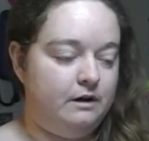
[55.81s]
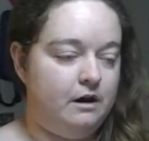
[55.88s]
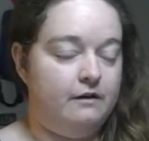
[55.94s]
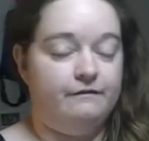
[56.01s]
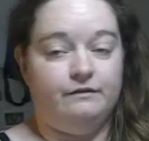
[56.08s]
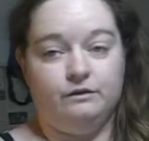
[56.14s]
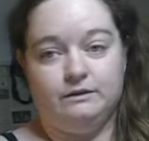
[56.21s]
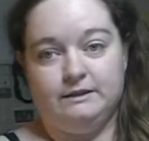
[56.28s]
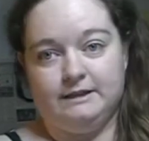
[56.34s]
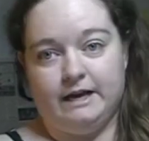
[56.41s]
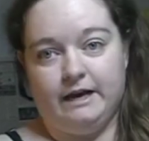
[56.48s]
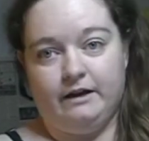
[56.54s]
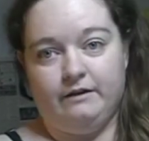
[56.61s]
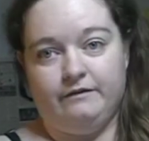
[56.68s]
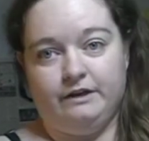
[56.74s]
a full
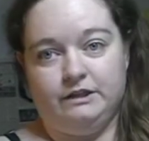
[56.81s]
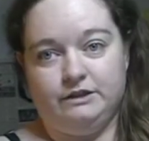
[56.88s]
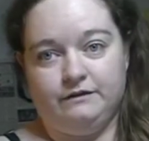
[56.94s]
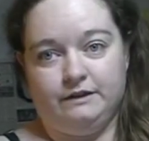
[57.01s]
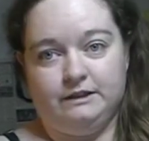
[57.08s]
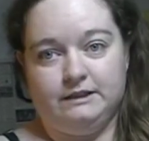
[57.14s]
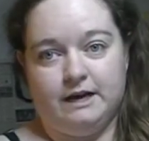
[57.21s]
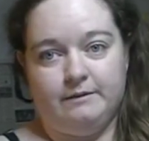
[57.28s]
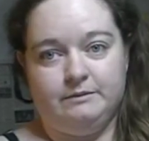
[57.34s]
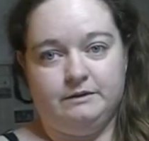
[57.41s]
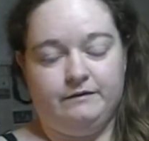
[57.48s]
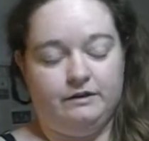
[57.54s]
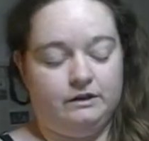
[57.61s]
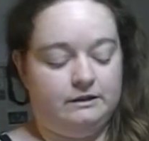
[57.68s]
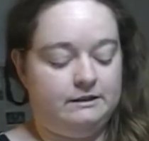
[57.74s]
set of each of the types
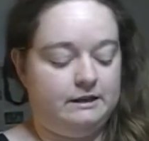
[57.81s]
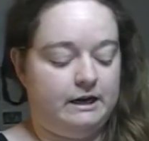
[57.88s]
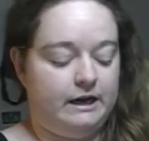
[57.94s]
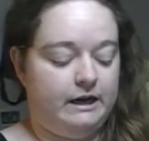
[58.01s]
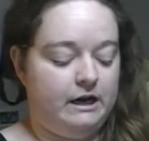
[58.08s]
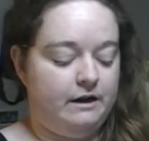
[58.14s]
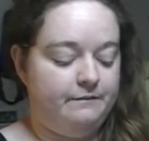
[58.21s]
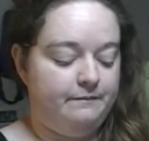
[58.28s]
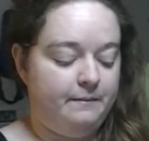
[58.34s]
of hooks that I got.